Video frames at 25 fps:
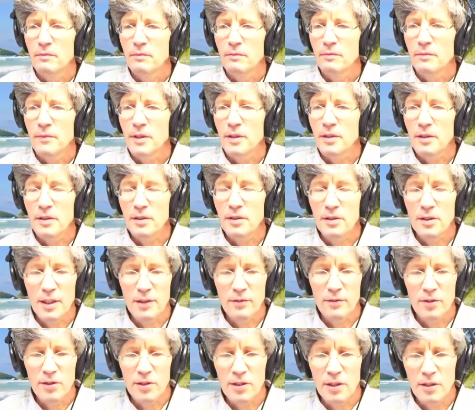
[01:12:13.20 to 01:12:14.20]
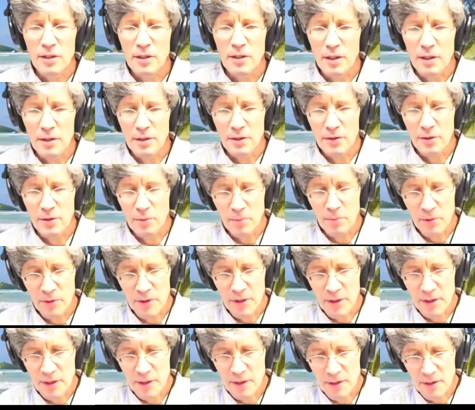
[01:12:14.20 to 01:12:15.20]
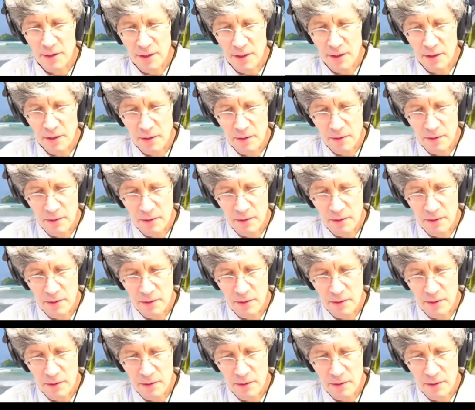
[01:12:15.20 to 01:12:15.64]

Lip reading: How can you have a sundial and not point it to the sun?